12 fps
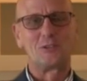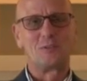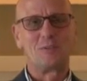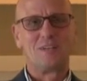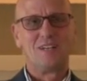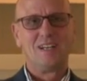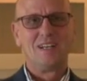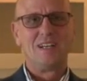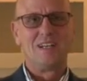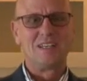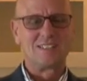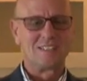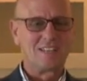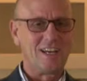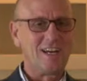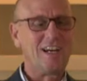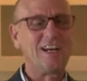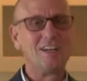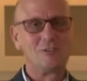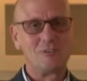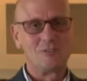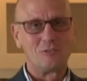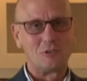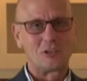Group, and today
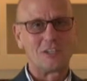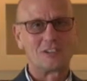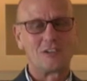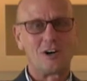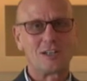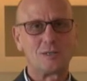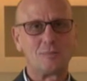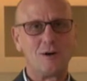we're going to talk